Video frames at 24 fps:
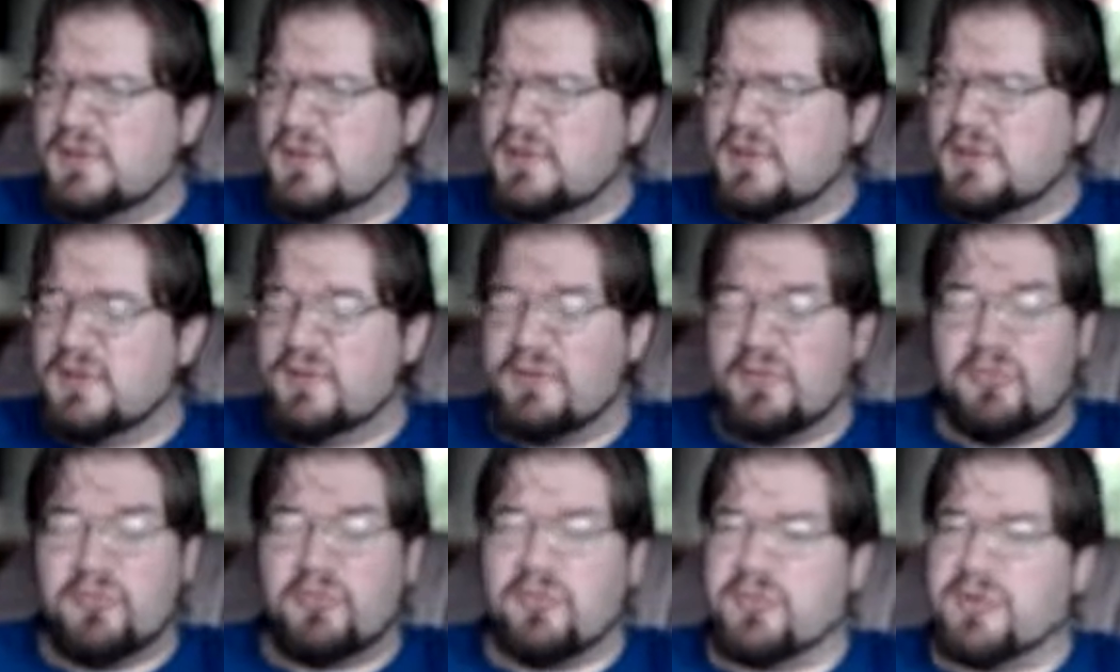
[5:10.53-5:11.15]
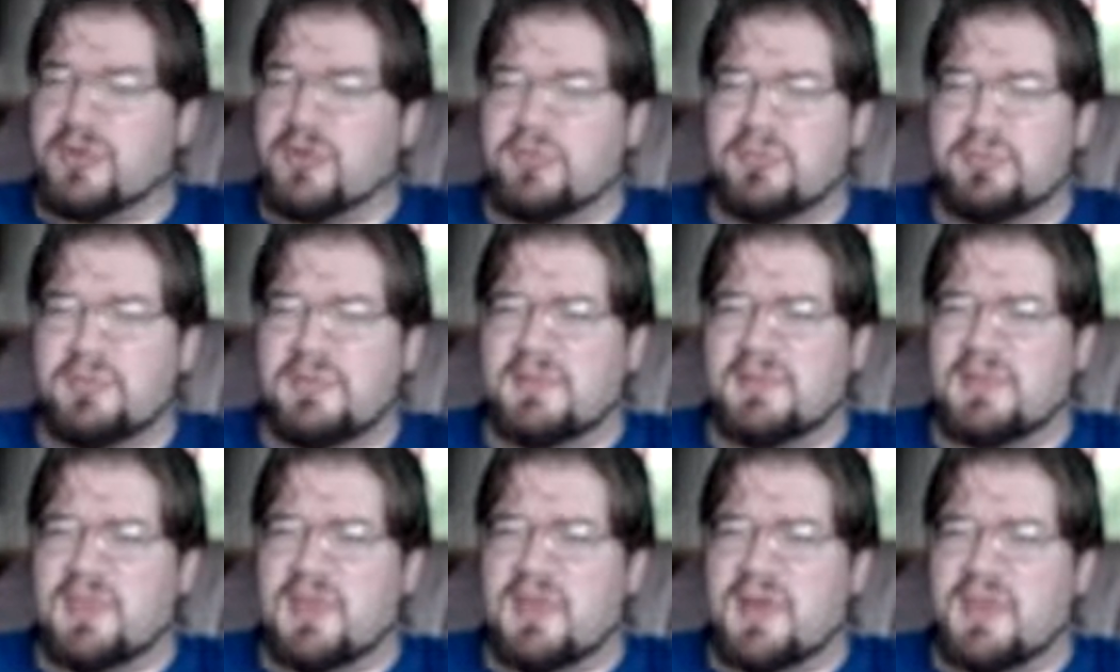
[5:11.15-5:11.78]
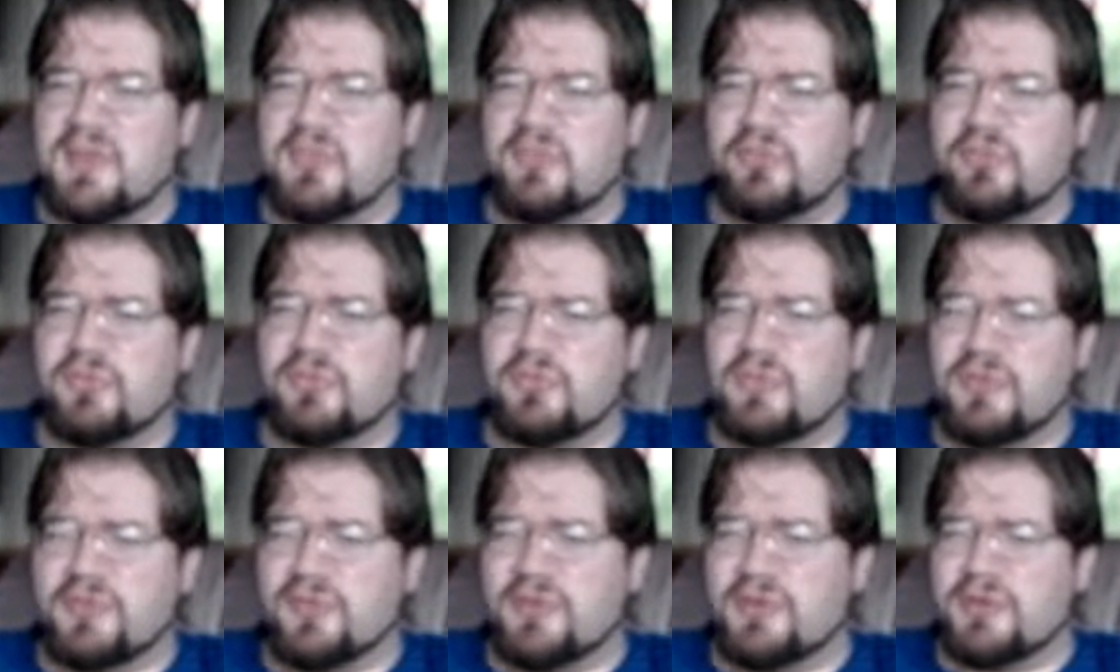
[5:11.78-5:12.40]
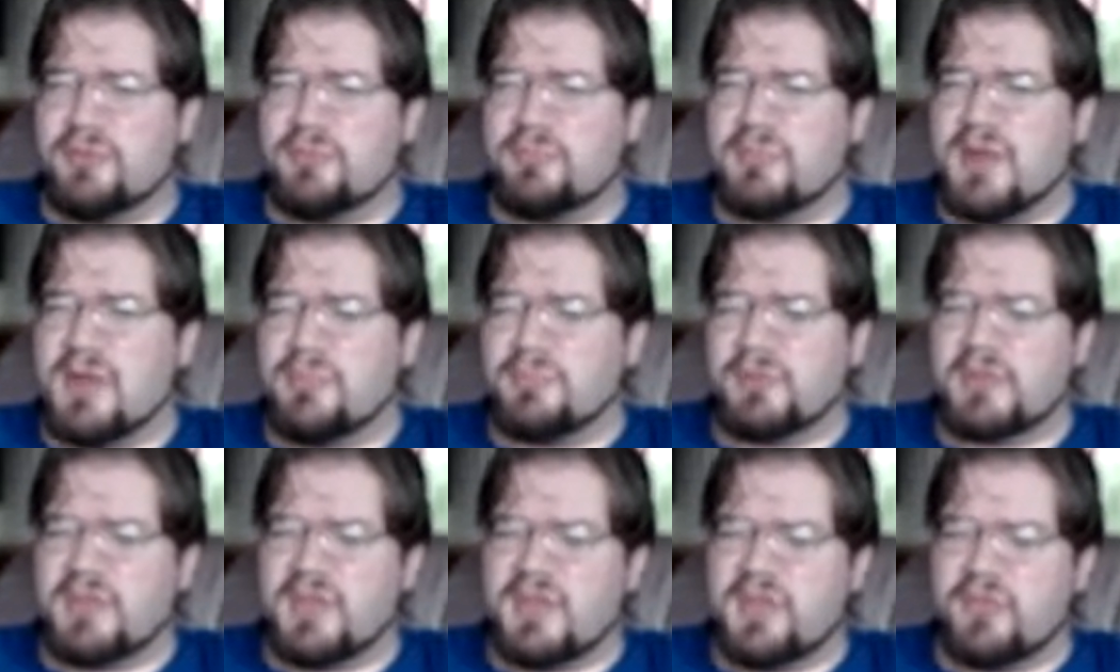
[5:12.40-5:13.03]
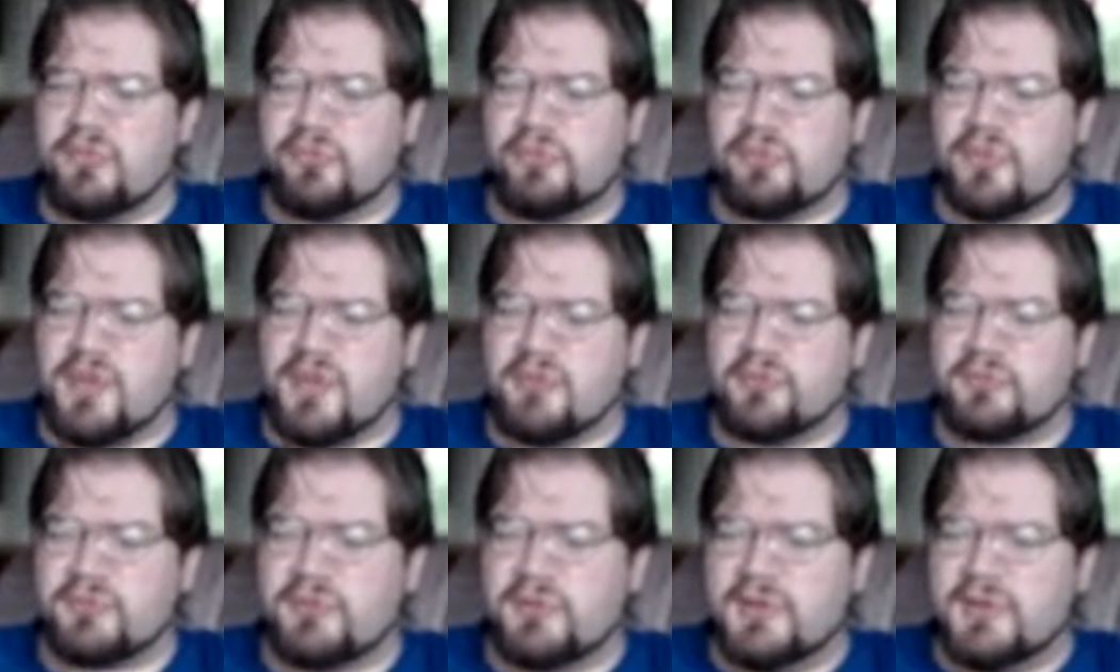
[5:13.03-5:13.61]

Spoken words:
and they'll turn out to be lies. Like that Obamacare stuff,